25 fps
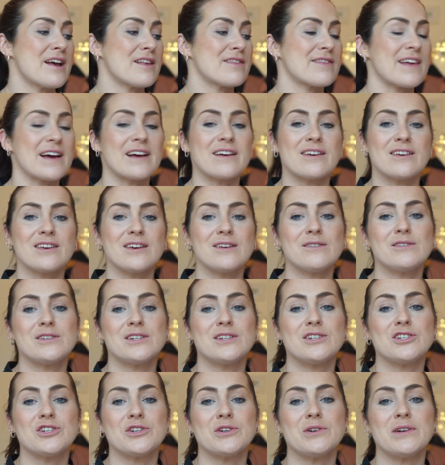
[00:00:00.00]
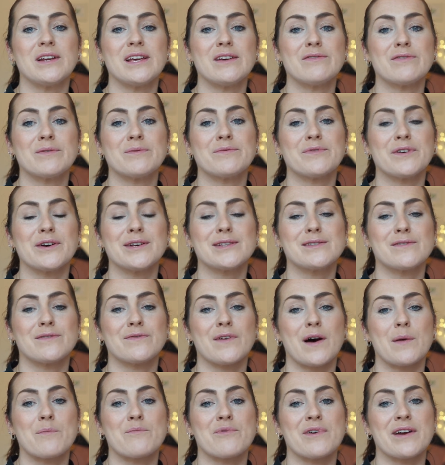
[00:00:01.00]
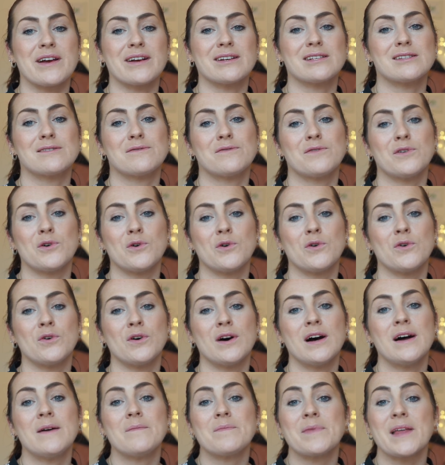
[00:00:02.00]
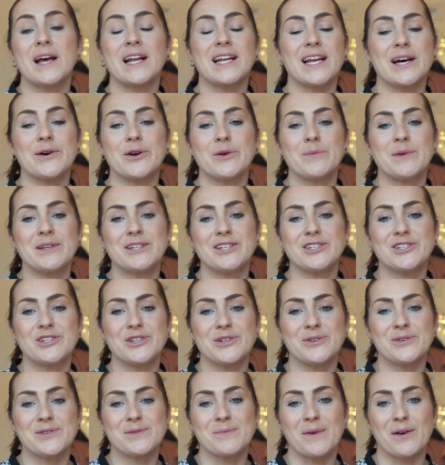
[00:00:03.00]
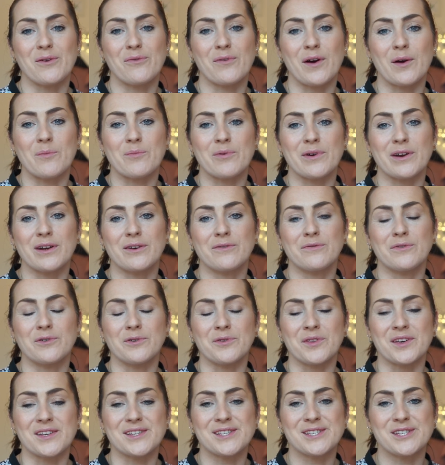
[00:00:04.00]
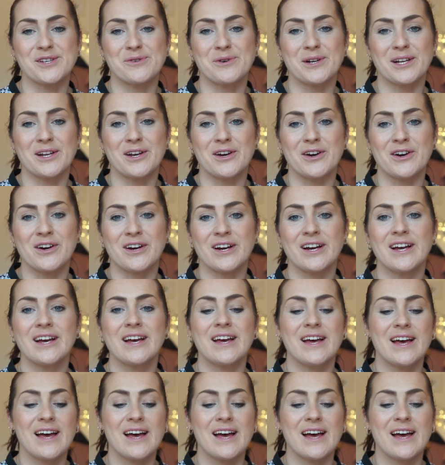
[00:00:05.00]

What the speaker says: Thank you to Julie from First of Fabrics for allowing me to choose my fabric for this sew along.